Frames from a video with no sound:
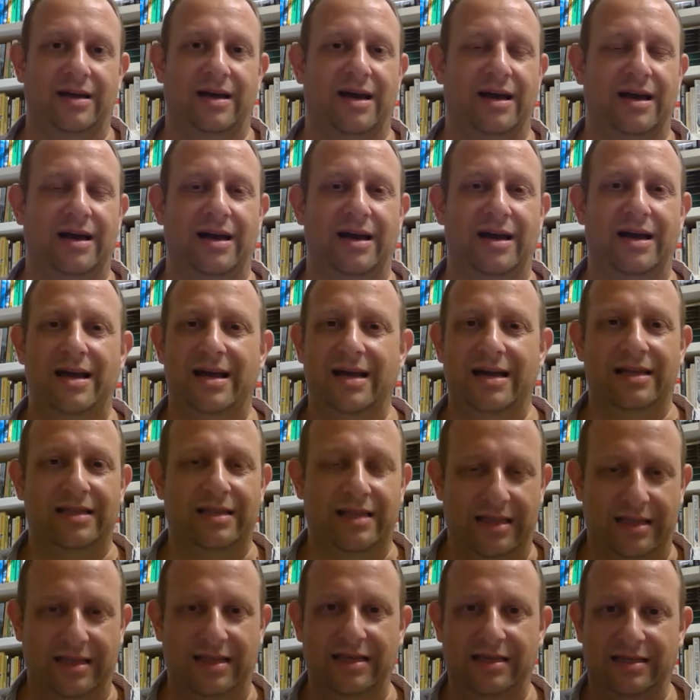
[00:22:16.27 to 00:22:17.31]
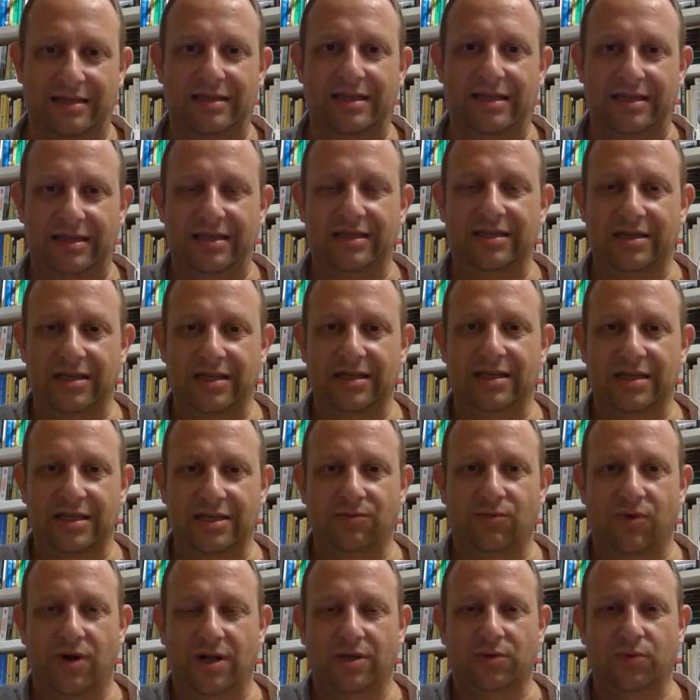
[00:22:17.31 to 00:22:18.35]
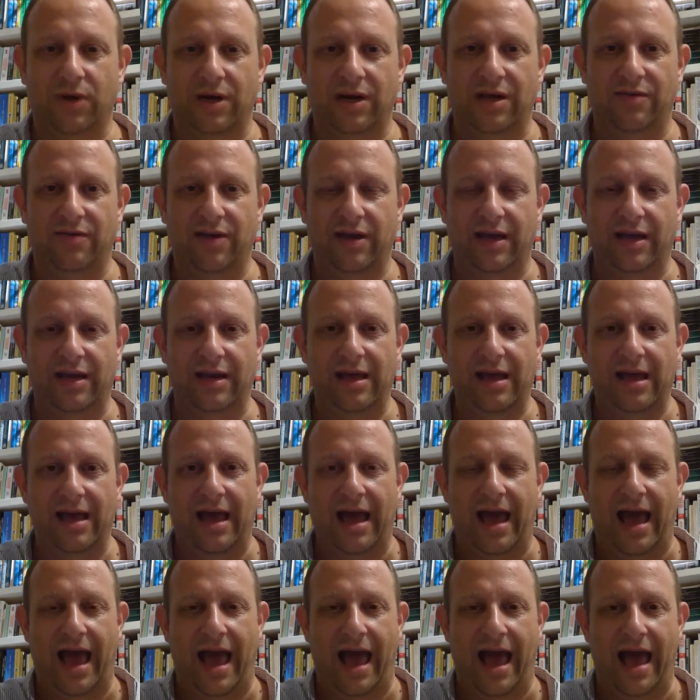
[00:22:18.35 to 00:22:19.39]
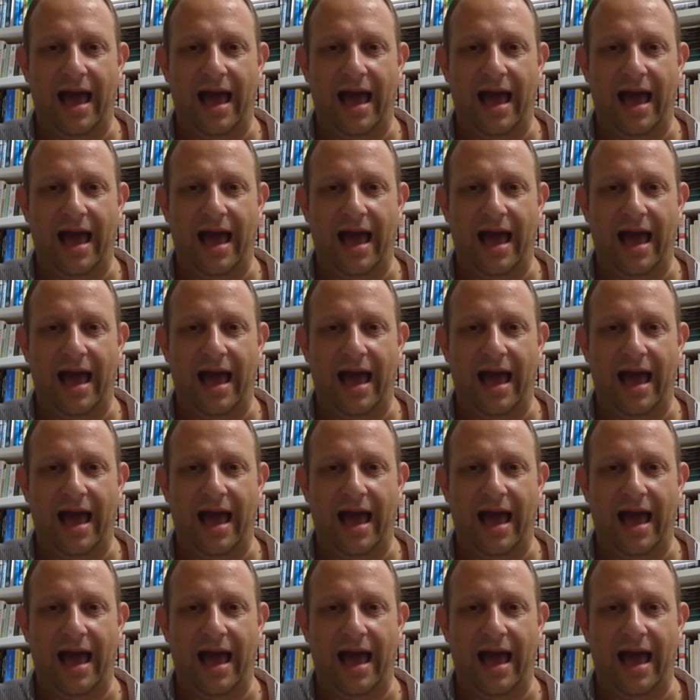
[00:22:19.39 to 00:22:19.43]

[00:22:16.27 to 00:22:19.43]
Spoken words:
this is the world we're living in. And